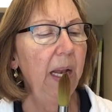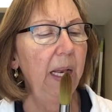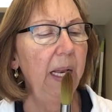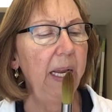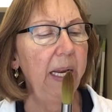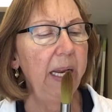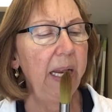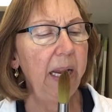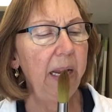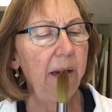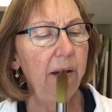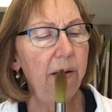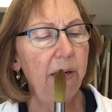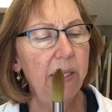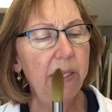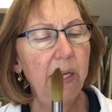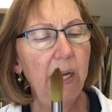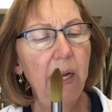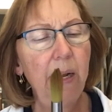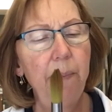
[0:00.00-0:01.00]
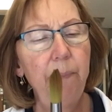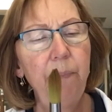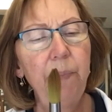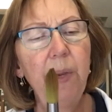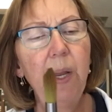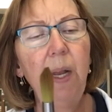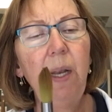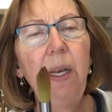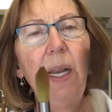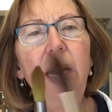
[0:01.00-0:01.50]
like here's a
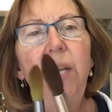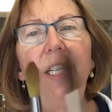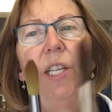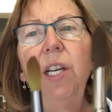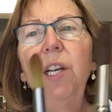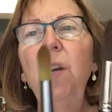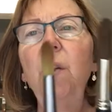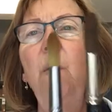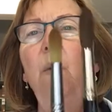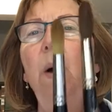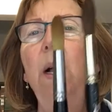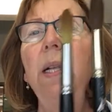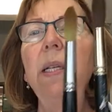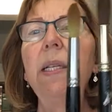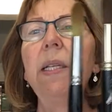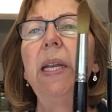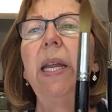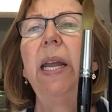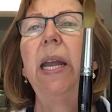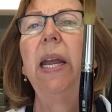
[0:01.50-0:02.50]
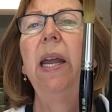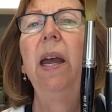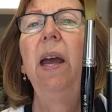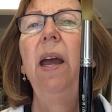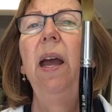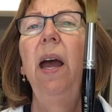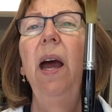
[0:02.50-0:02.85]
Legend Kowalski.